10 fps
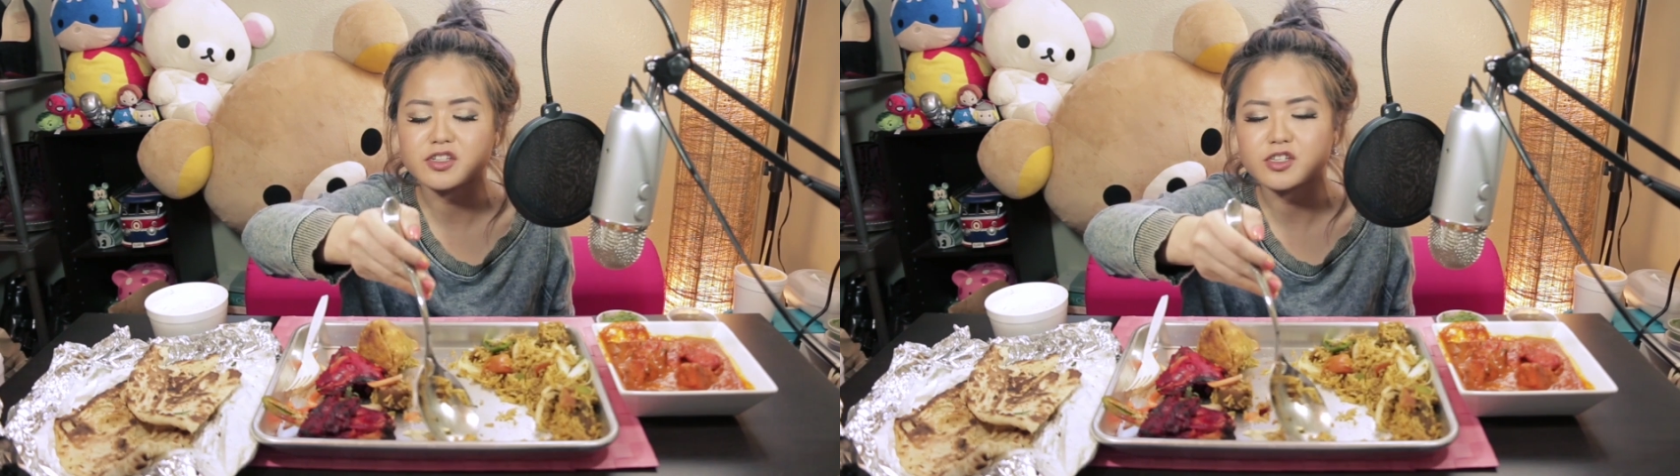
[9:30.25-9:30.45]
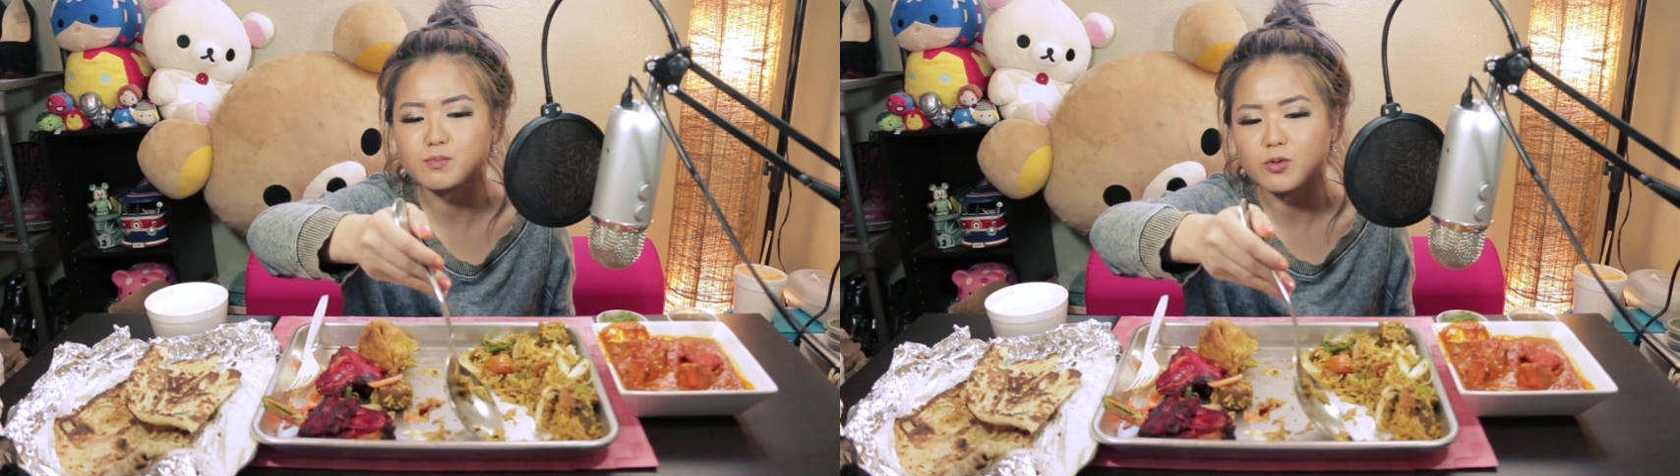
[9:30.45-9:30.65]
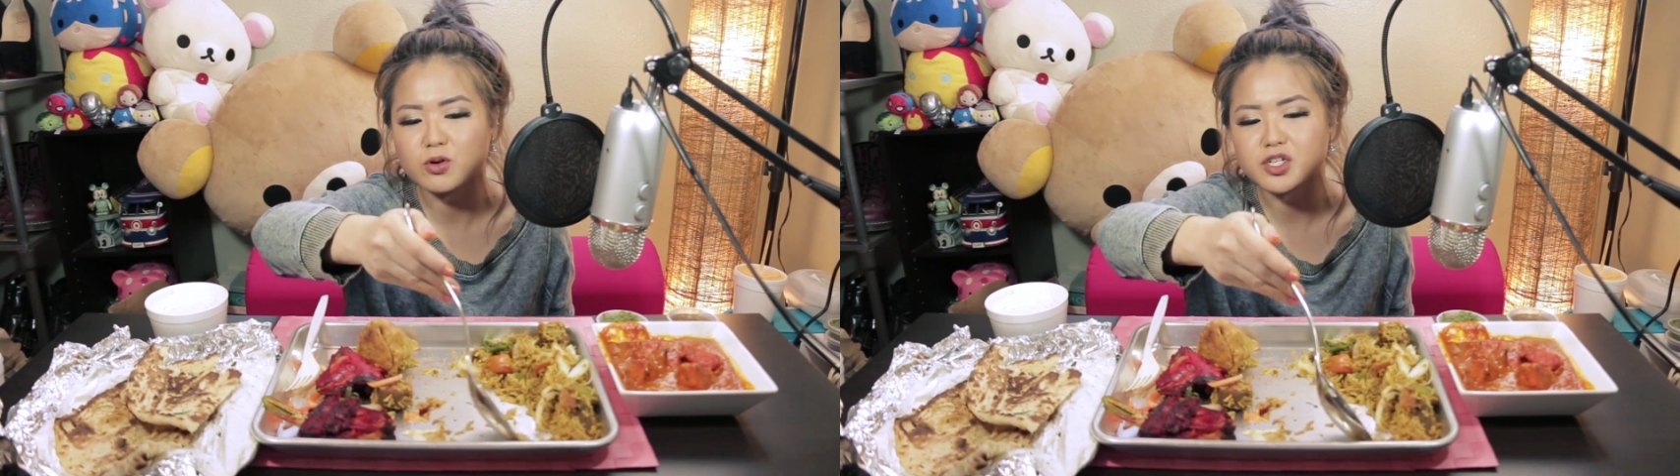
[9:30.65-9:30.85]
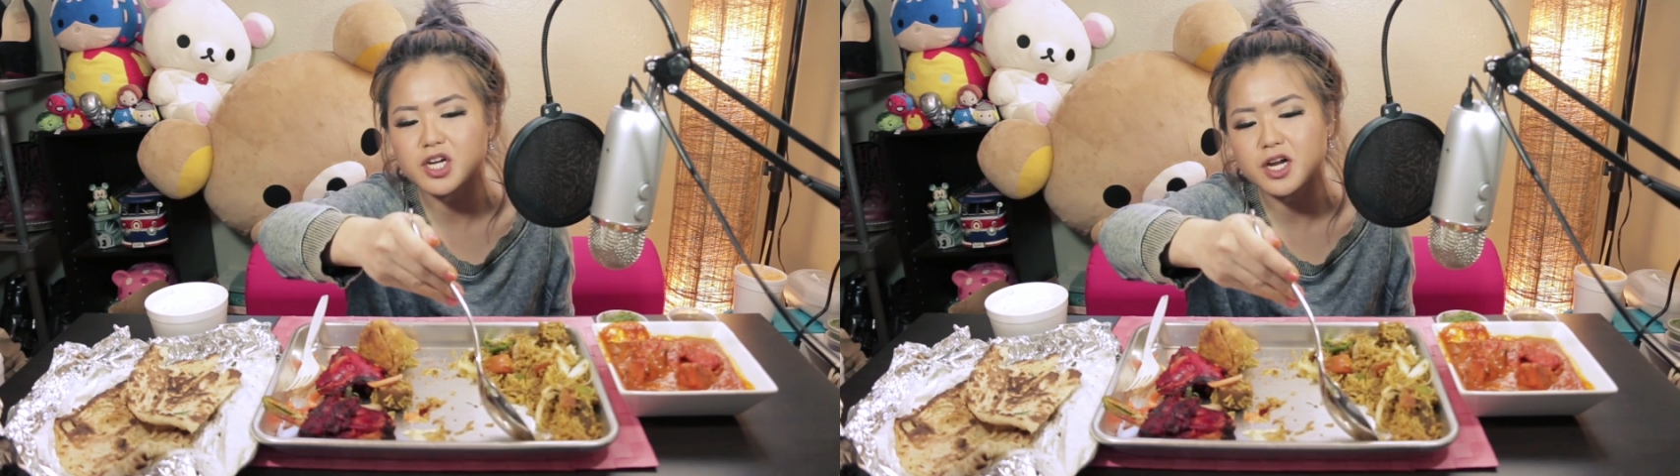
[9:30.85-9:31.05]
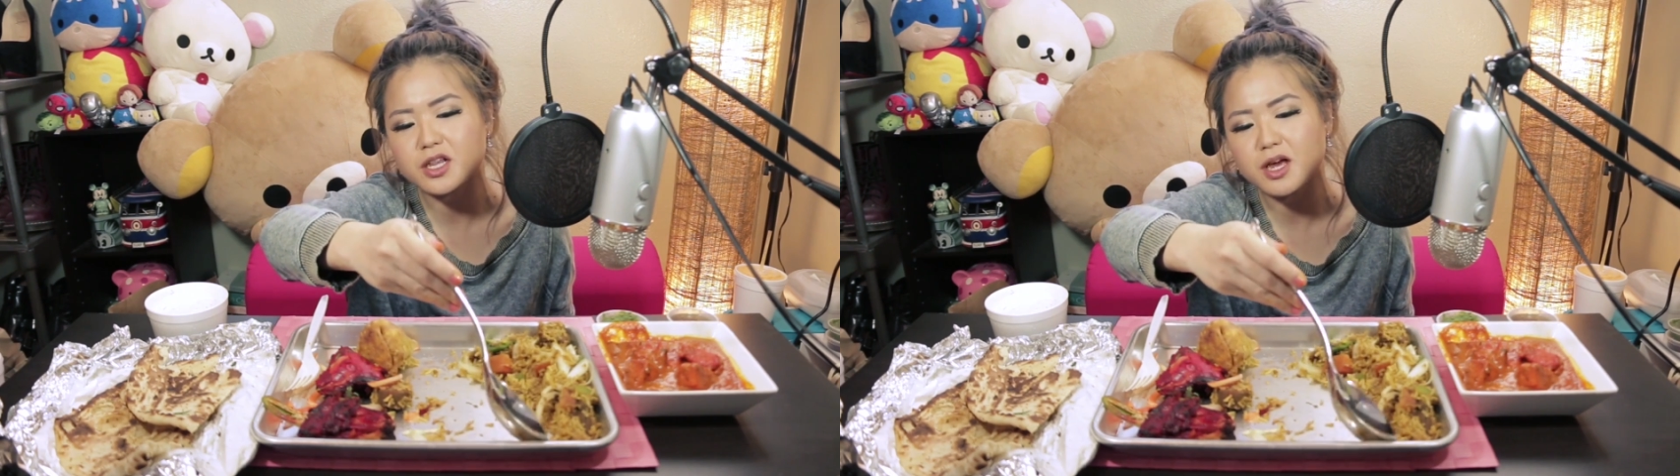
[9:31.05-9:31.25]
explore
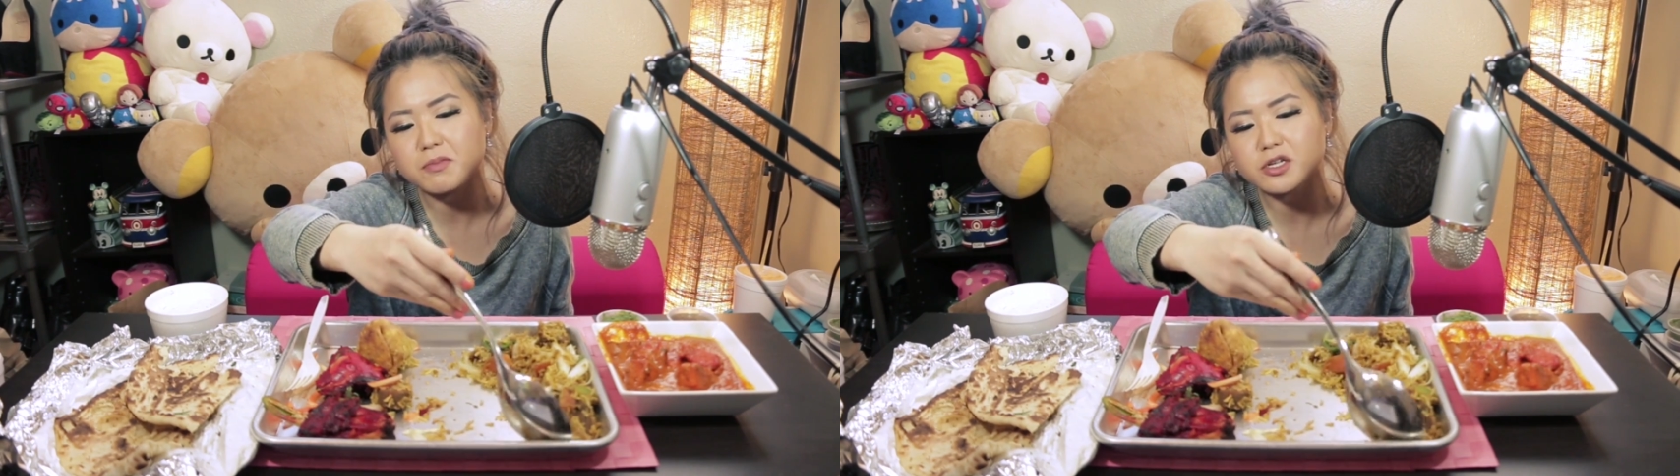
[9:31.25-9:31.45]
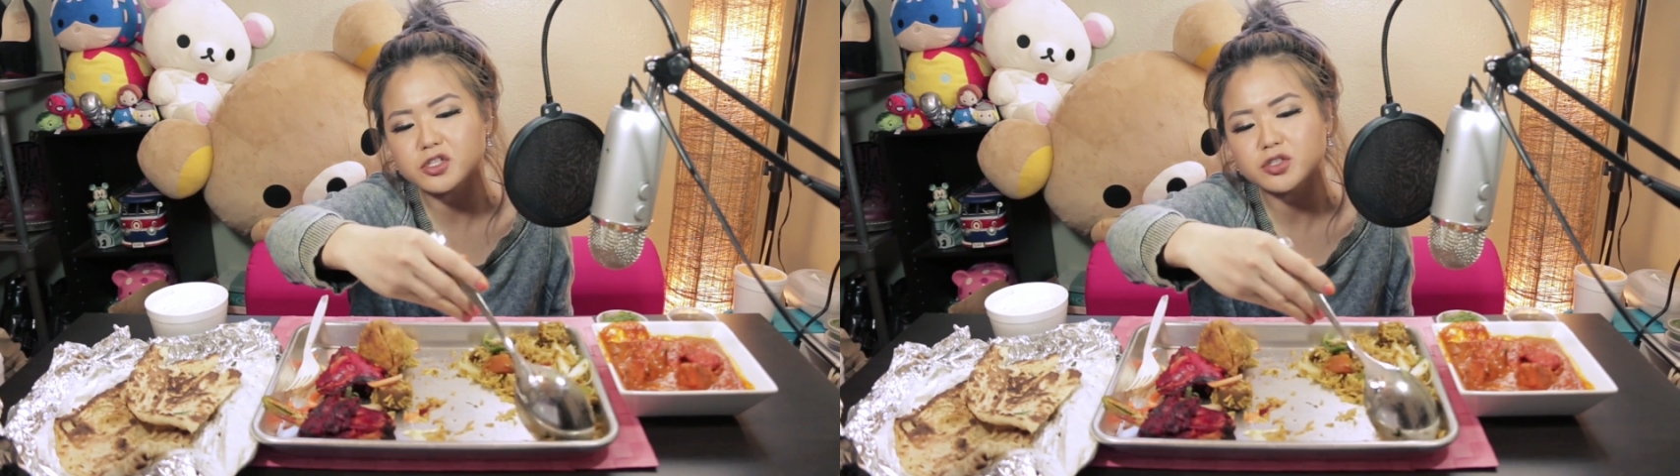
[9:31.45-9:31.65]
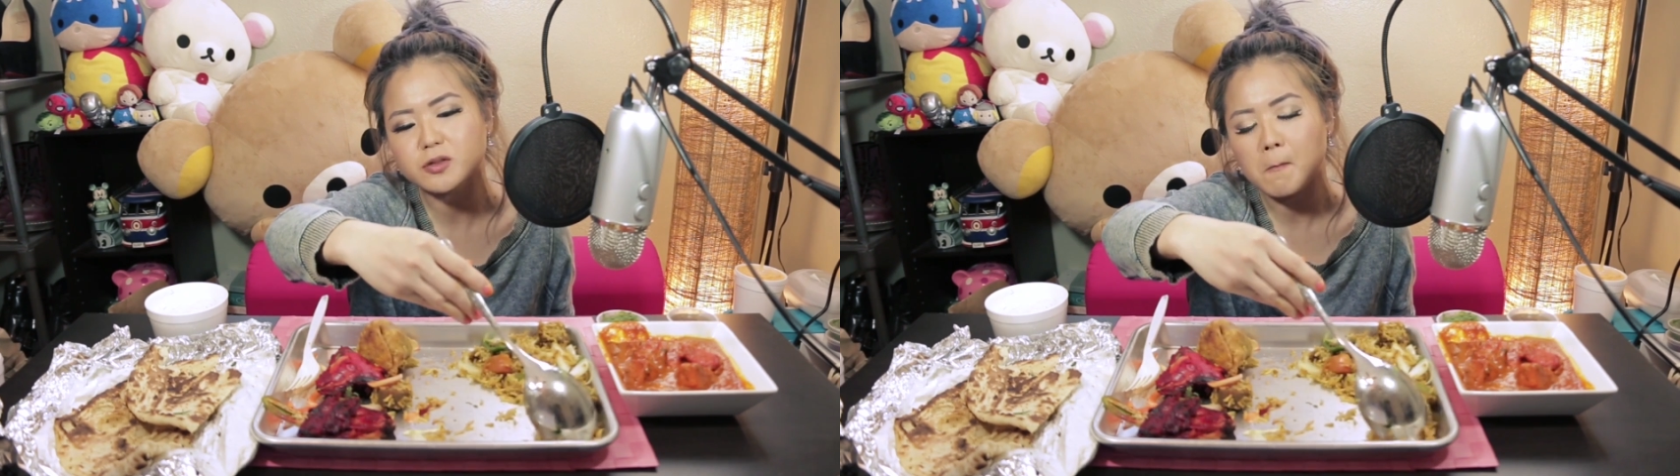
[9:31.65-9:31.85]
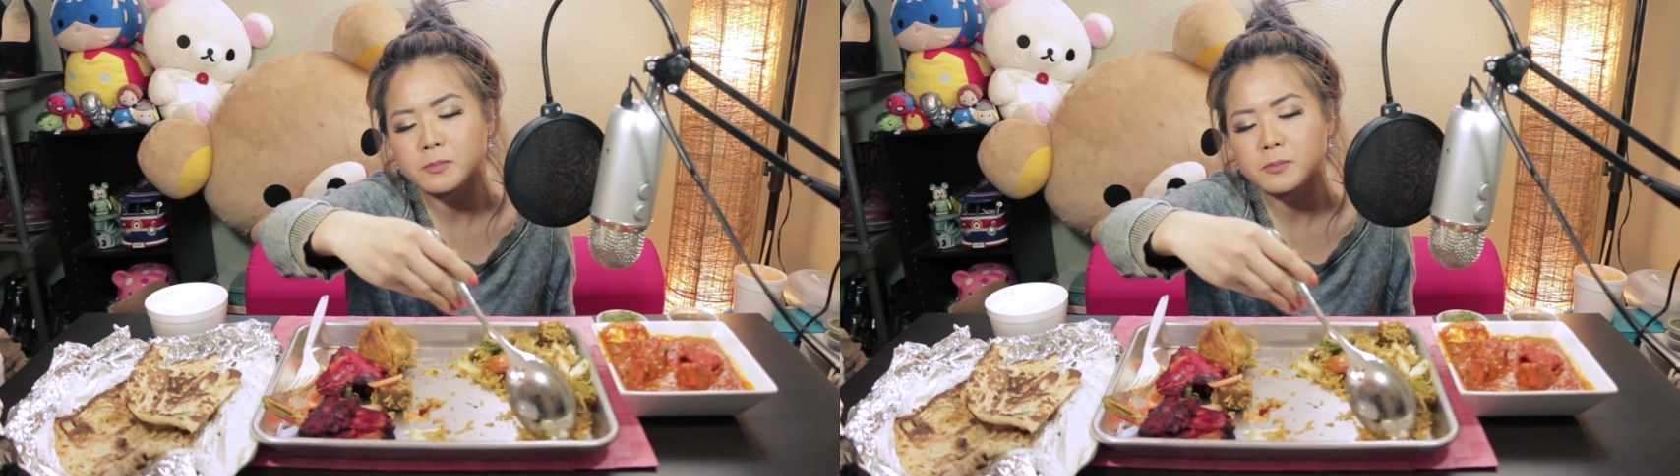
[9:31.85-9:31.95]
China that much.